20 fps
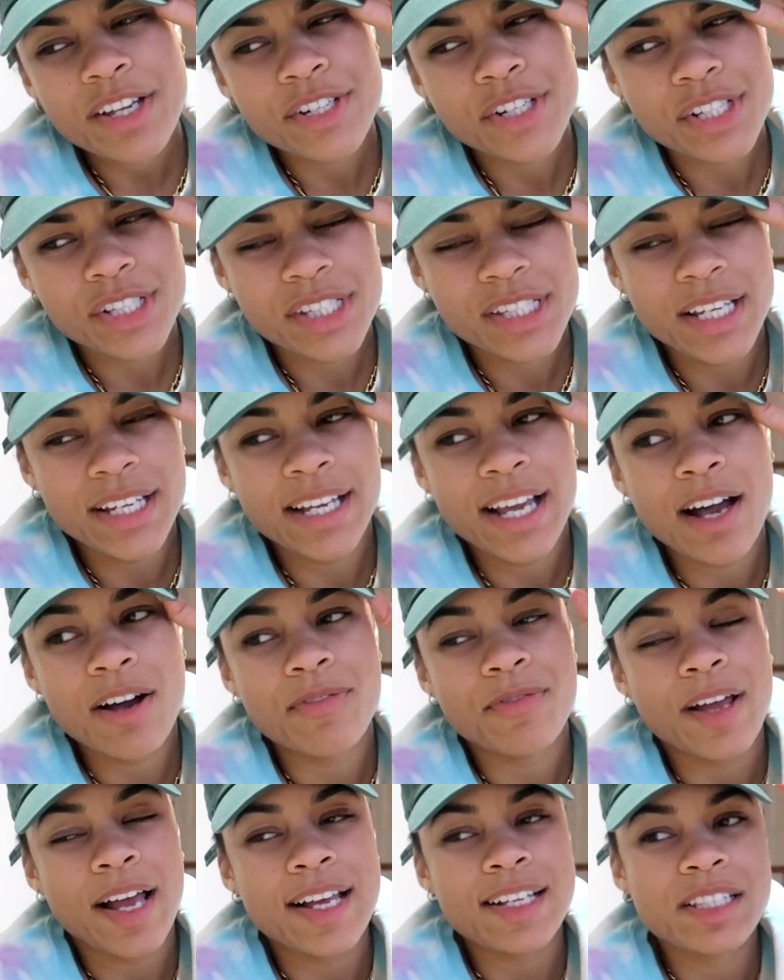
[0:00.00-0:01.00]
Just seeing how
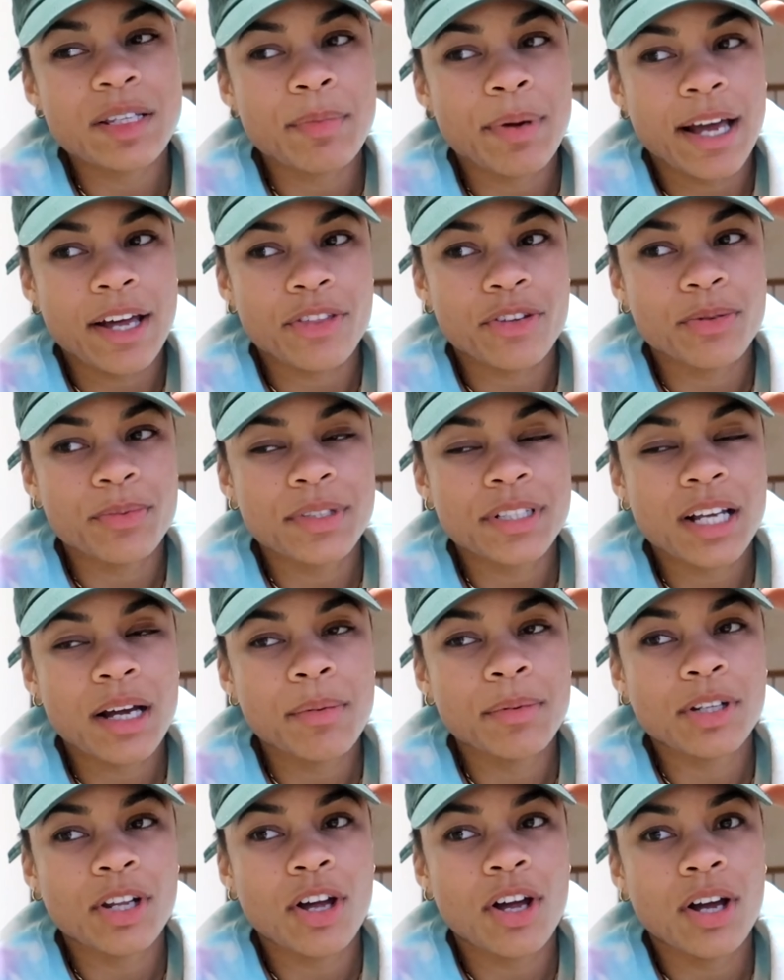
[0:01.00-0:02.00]
fast the bathroom has
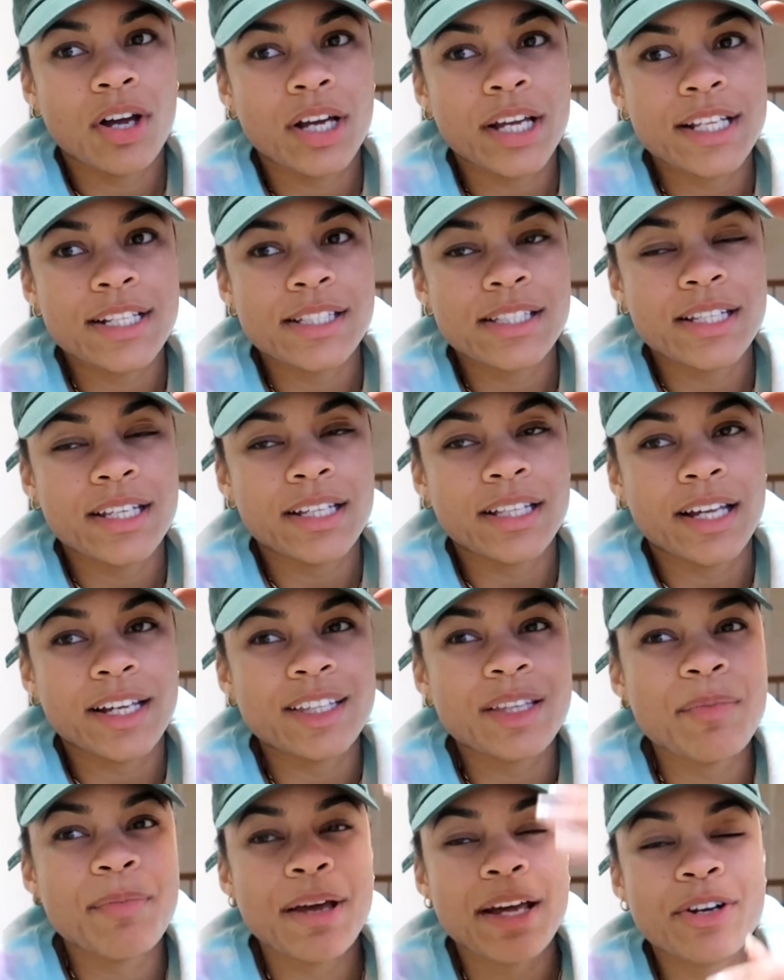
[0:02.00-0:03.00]
come along and seeing like
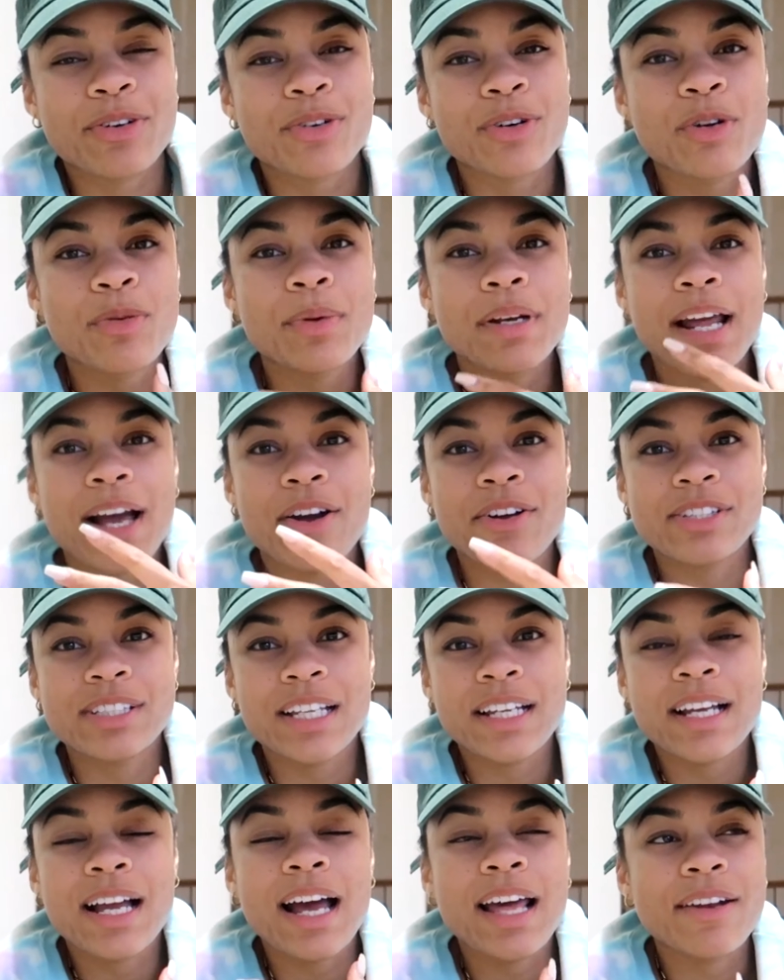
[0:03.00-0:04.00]
the bedroom and how it's
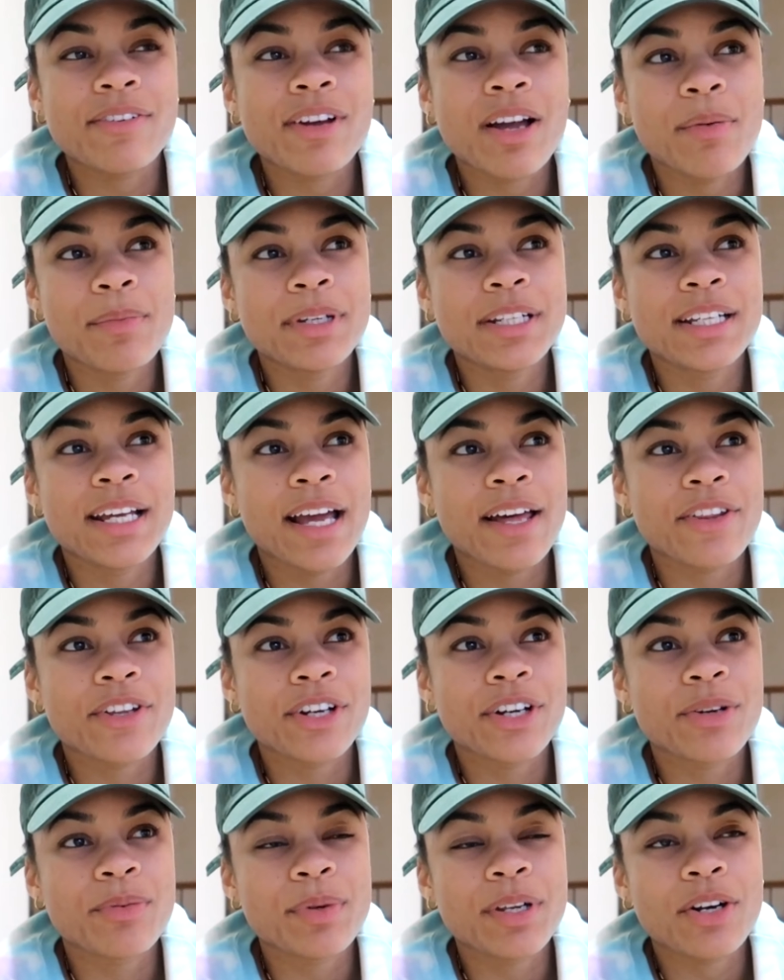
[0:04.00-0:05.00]
like kind of coming
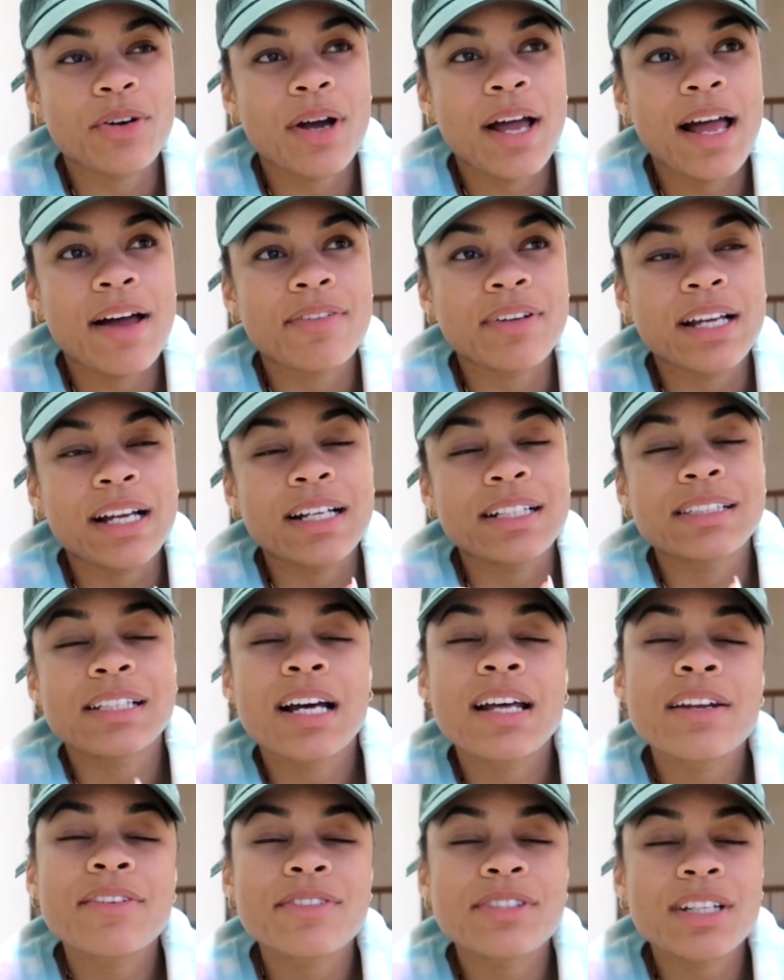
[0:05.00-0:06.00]
together and we don't have like a
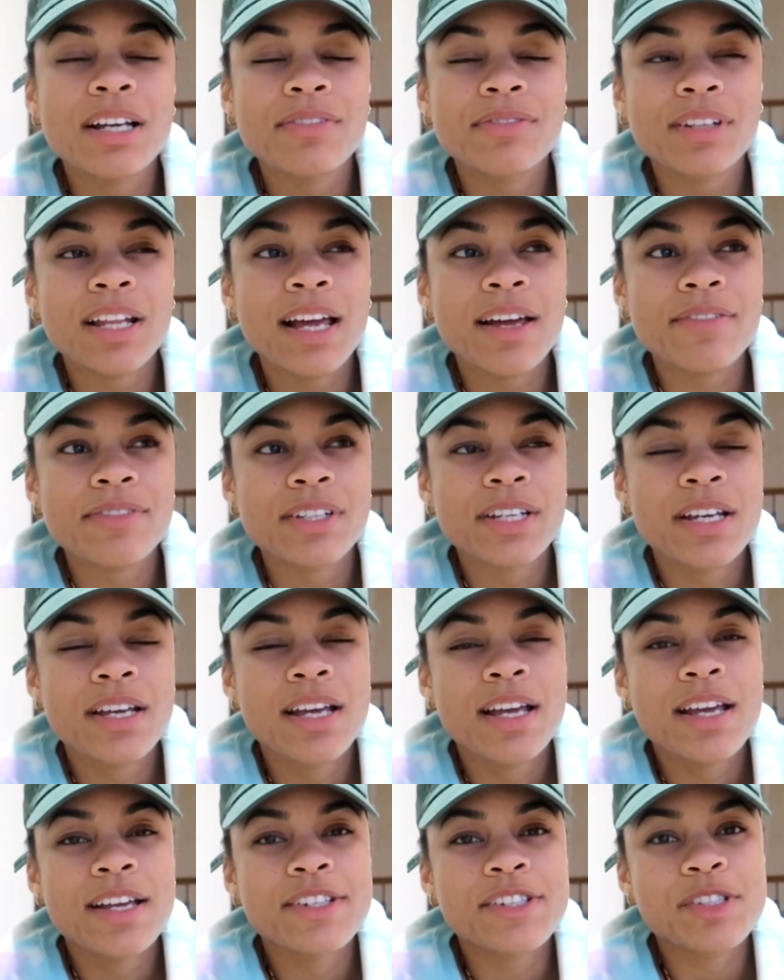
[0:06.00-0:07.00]
ton of stuff left,
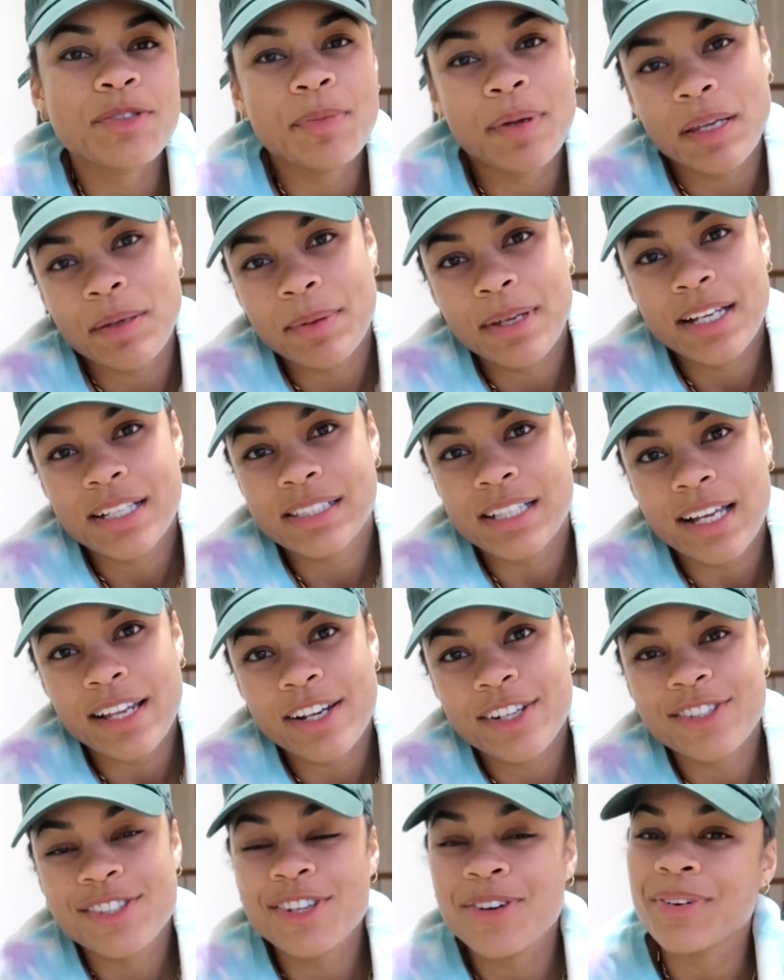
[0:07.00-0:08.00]
just making me
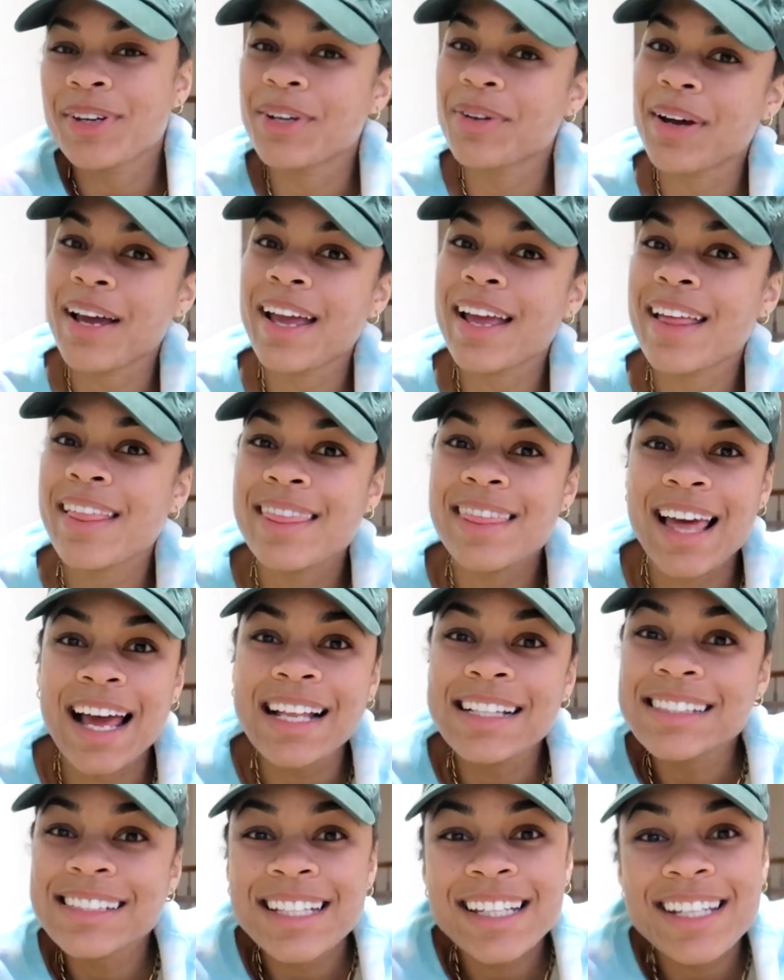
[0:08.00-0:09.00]
excited. So anyway,
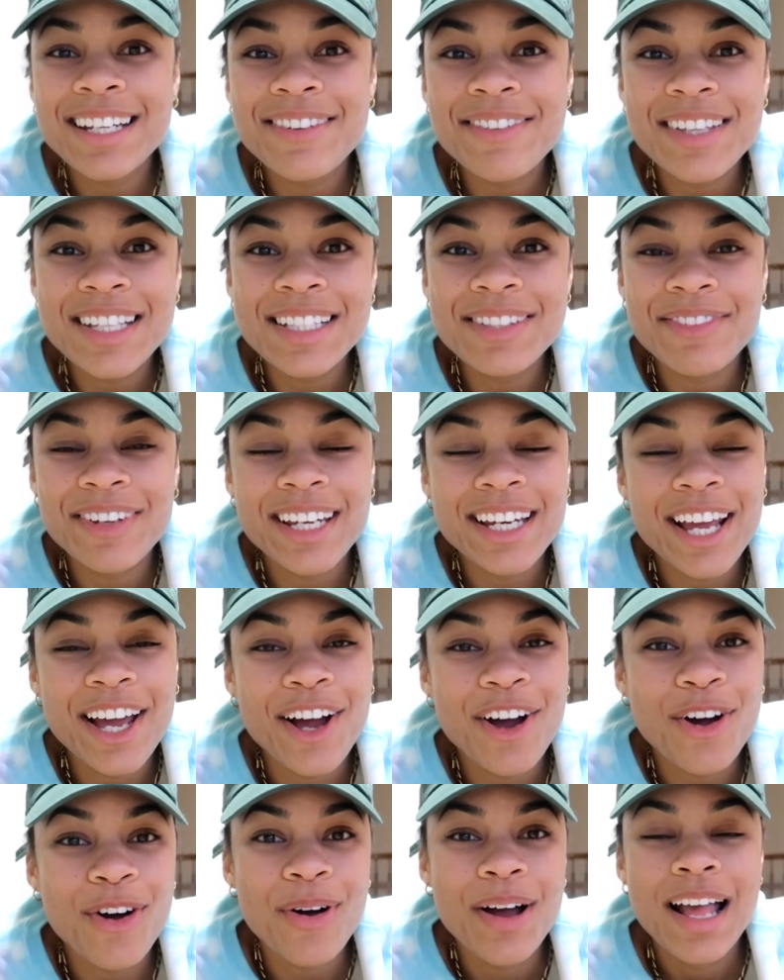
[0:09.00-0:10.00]
that's the end of this
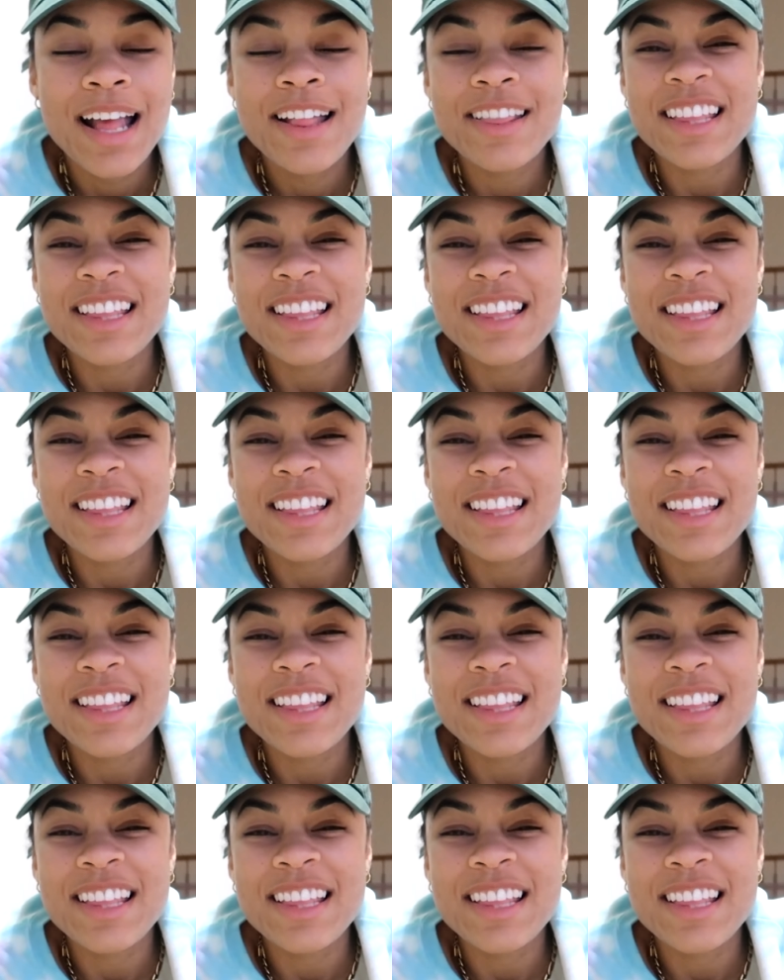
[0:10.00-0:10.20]
video.